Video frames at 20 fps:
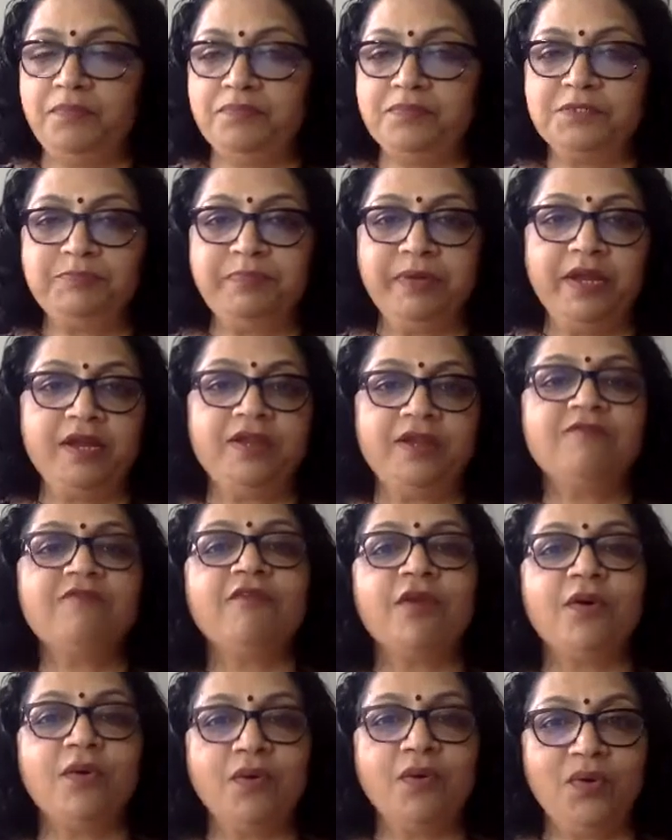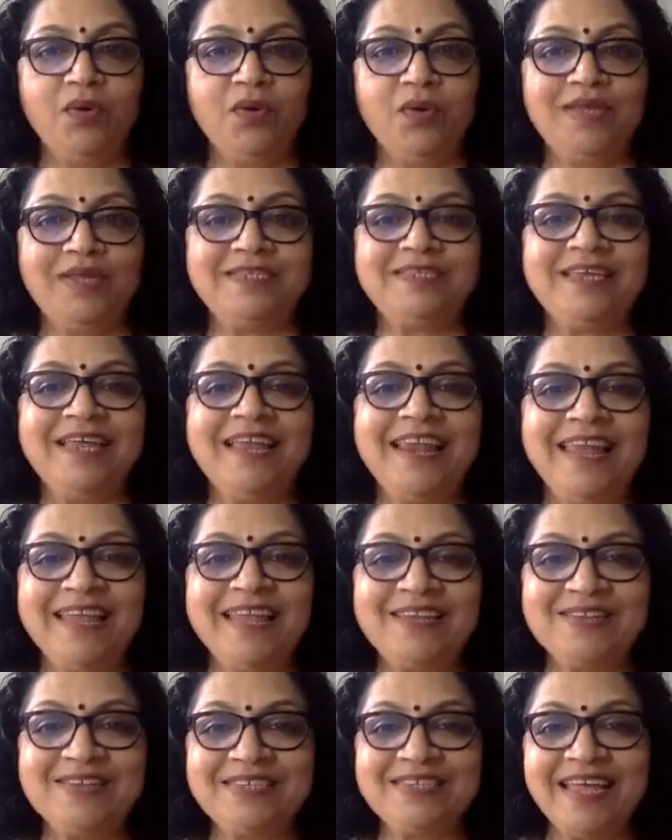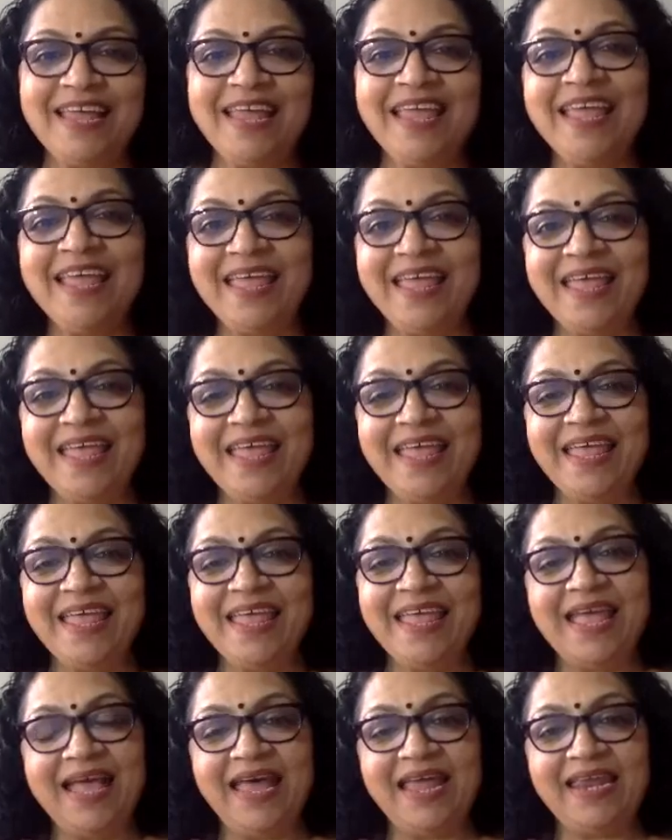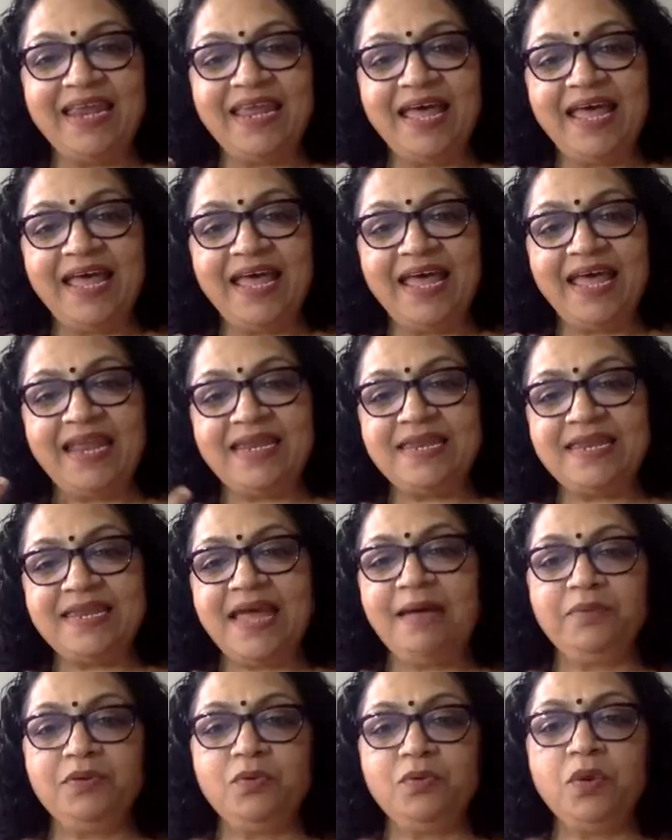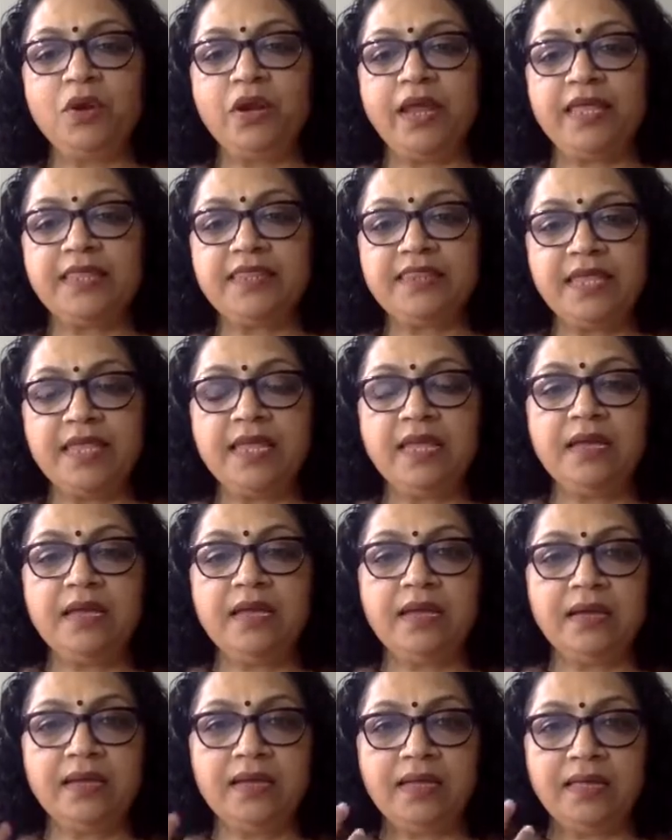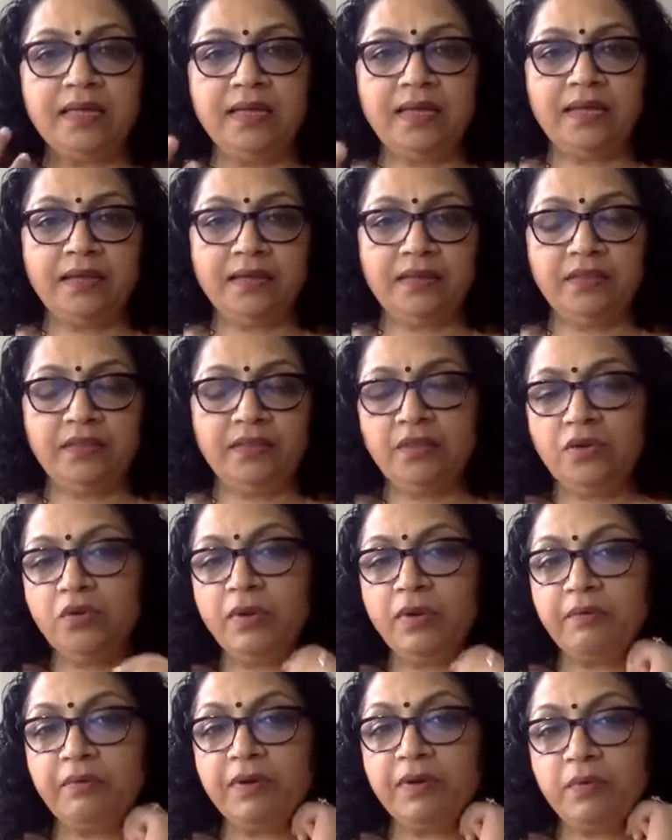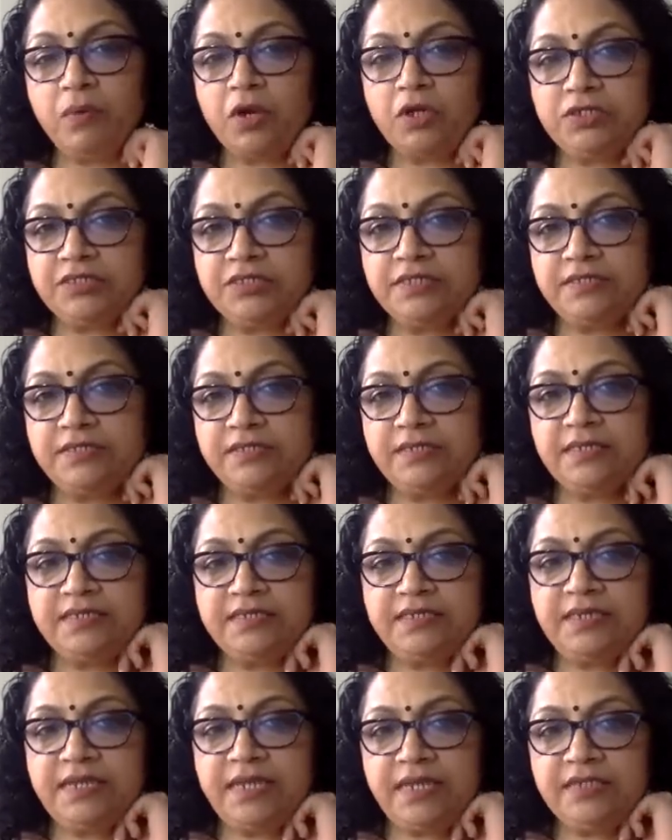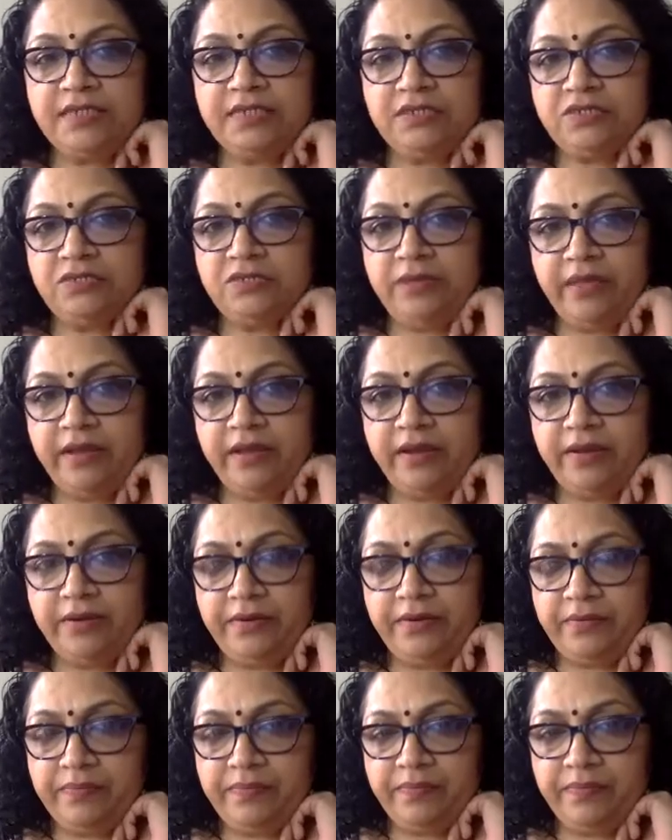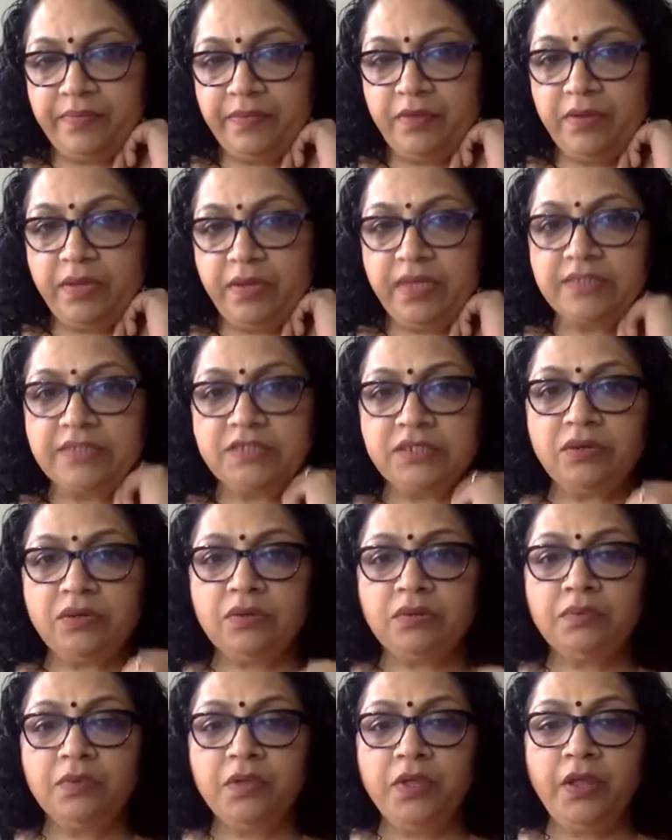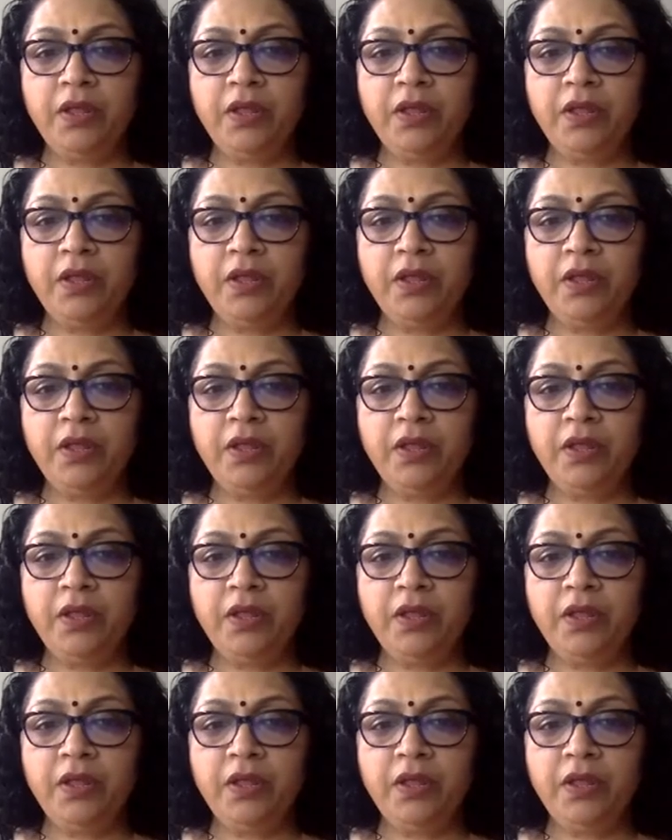spirit flow, as I like to say, and tap to what I think whoever watches this needs to hear. Okay, so